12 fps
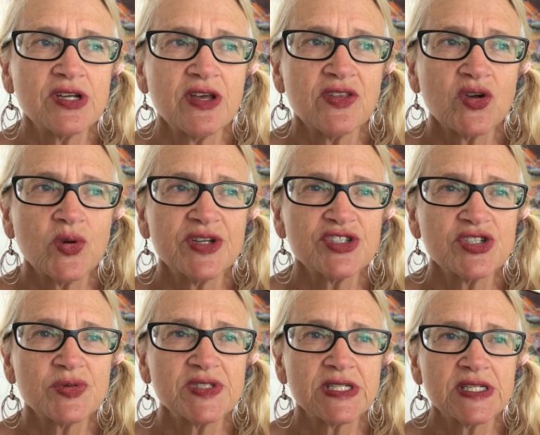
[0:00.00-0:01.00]
how the question
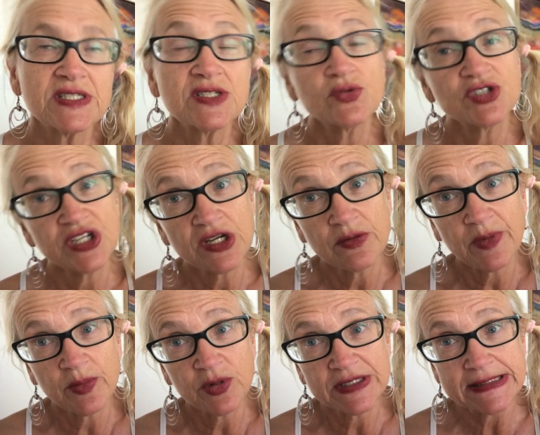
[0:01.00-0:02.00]
was asked, I wish I could
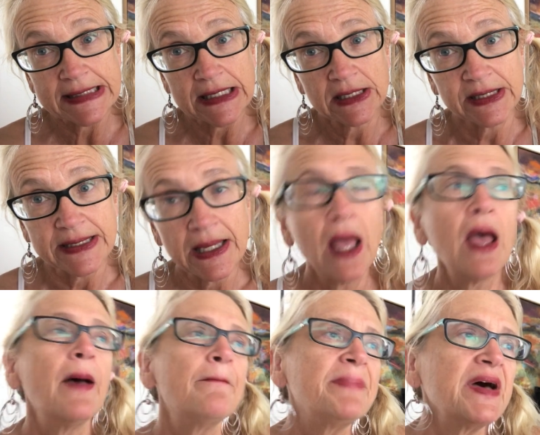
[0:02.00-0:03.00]
remember exactly.
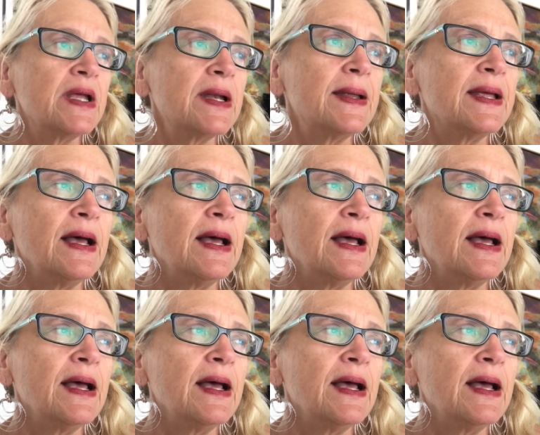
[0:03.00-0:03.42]
But...